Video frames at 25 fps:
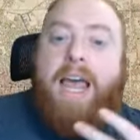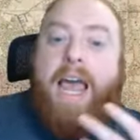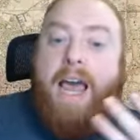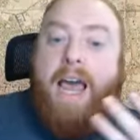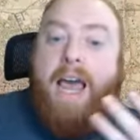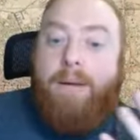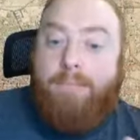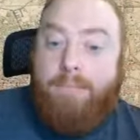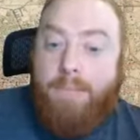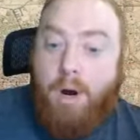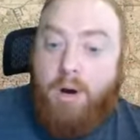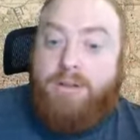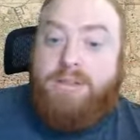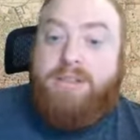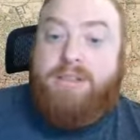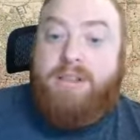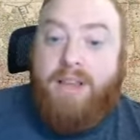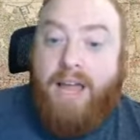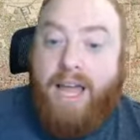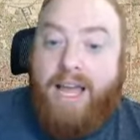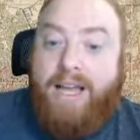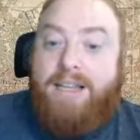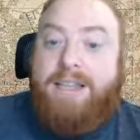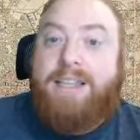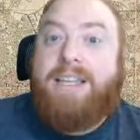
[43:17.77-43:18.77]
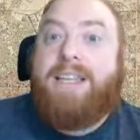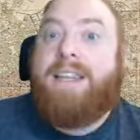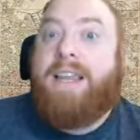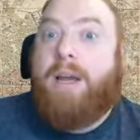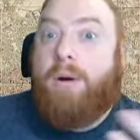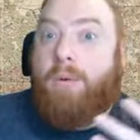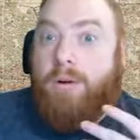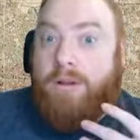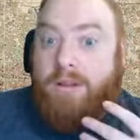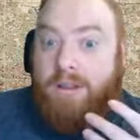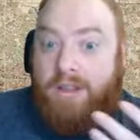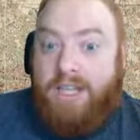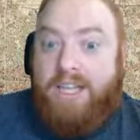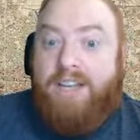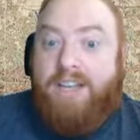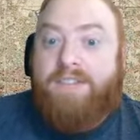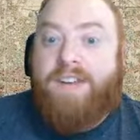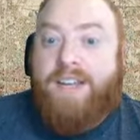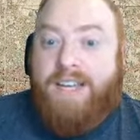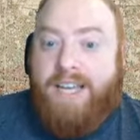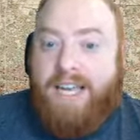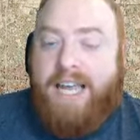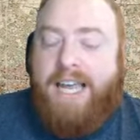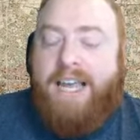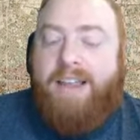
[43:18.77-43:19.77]
And most likely they were
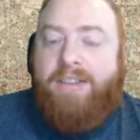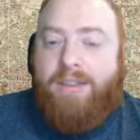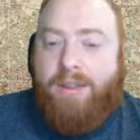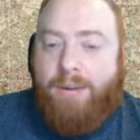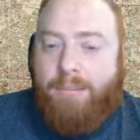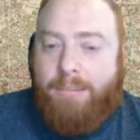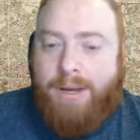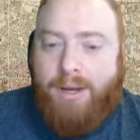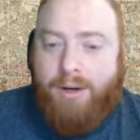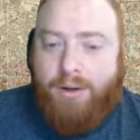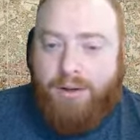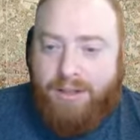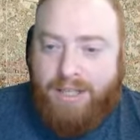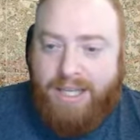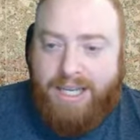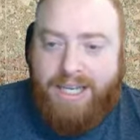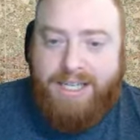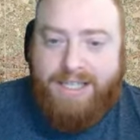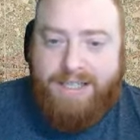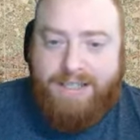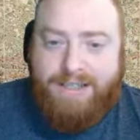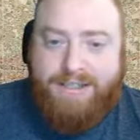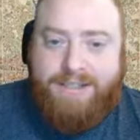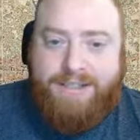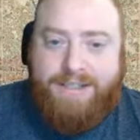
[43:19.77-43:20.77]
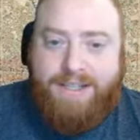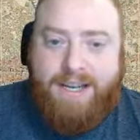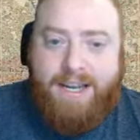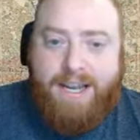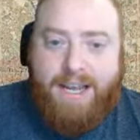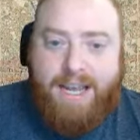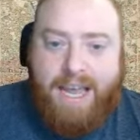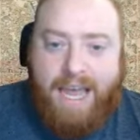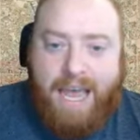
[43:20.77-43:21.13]
living in the Middle East.